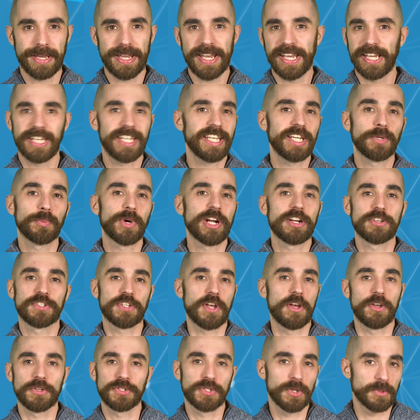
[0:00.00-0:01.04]
Alienware
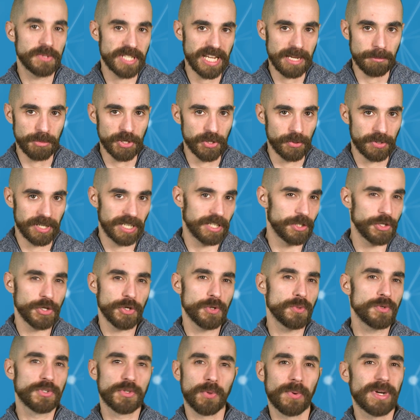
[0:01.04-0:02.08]
is also debuting a
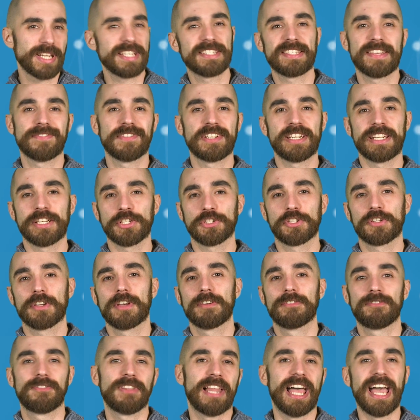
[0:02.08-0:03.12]
new 27-inch
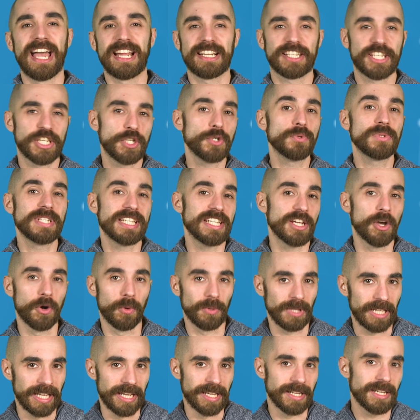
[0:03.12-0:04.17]
flat QD
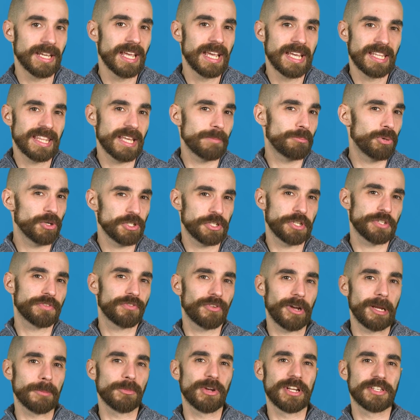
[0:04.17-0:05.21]
OLED that pushes
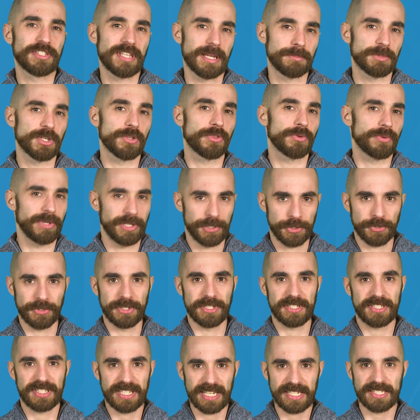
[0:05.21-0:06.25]
frame rates up to
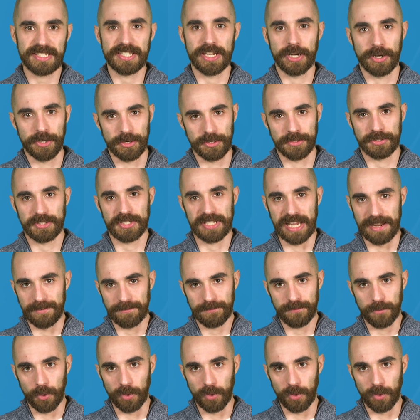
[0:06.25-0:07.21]
360Hz at